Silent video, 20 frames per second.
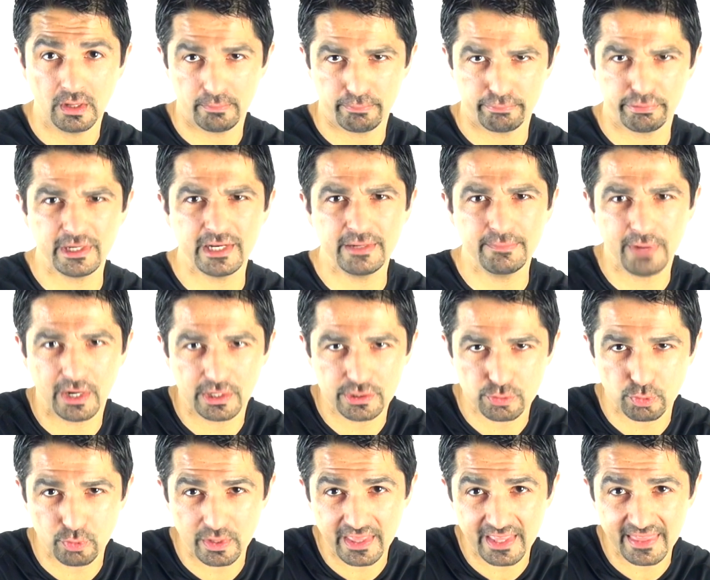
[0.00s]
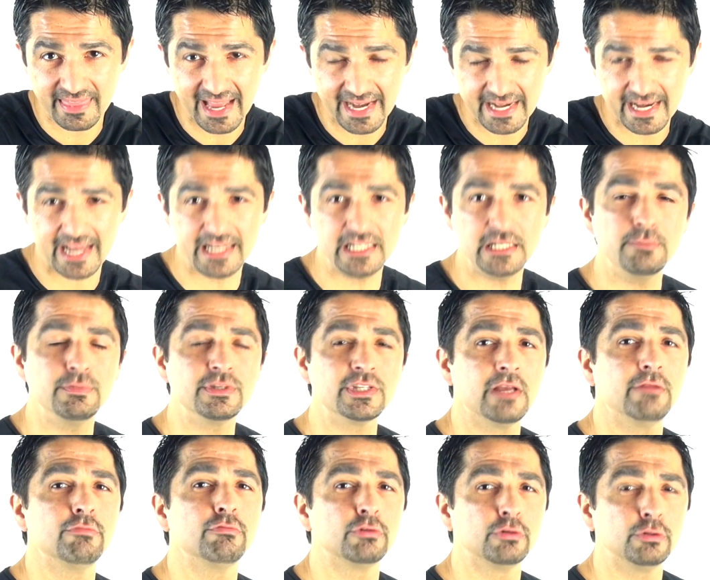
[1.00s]
pretty much within that
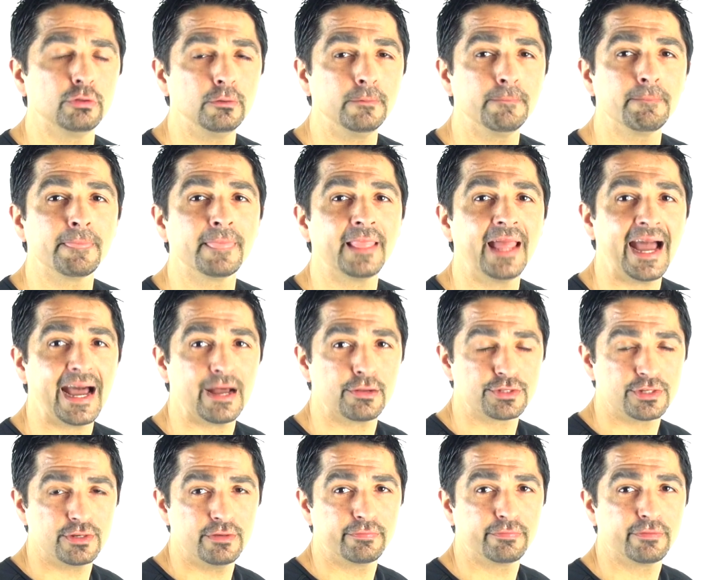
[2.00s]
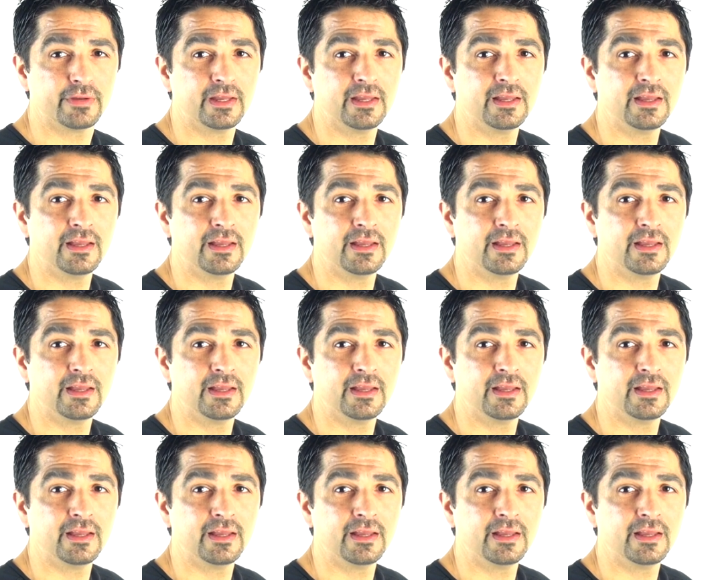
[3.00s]
90% rule? Out of,